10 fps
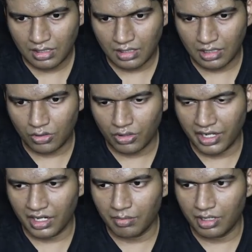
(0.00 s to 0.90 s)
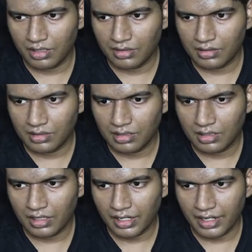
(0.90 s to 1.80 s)
click on enable,
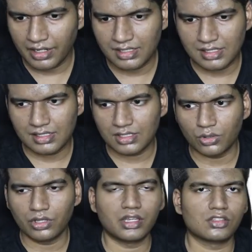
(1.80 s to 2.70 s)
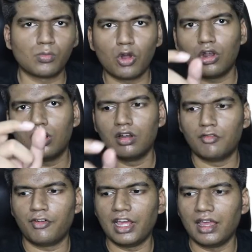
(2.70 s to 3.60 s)
and it's showing a small
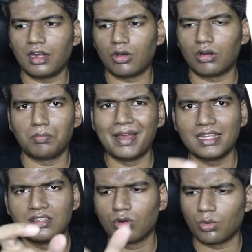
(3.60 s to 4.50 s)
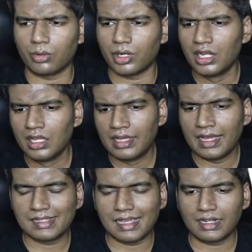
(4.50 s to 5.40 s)
flare or badge or whatever
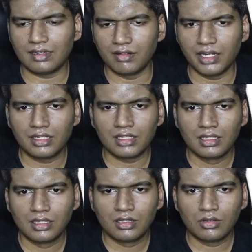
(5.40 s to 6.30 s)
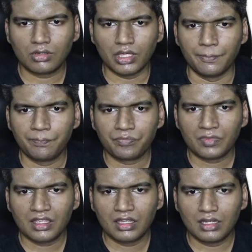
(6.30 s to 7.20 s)
as active, right? Okay.
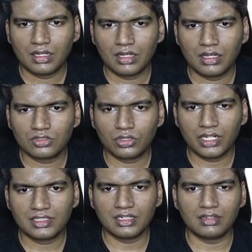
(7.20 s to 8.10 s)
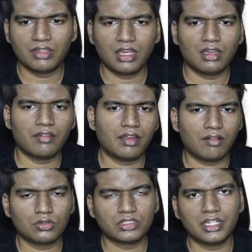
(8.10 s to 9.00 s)
So that's it. We have
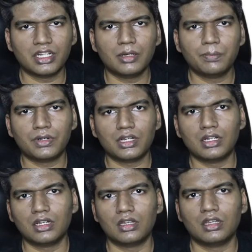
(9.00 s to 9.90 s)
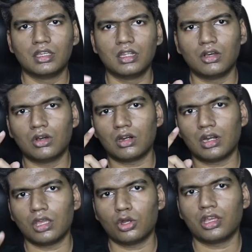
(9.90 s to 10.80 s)
now set it up in our
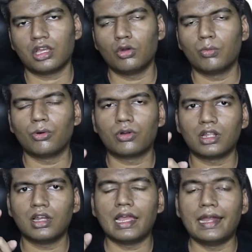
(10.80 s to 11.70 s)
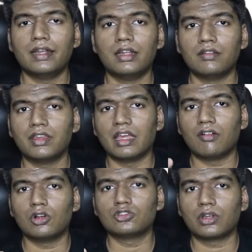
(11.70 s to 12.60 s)
Ionic IO portal, and we have
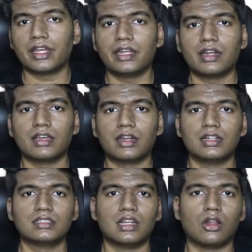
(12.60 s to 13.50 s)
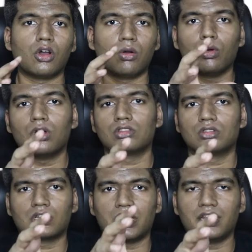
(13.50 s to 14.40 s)
also created a credential or
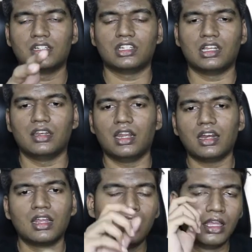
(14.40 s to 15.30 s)
Auth credential in our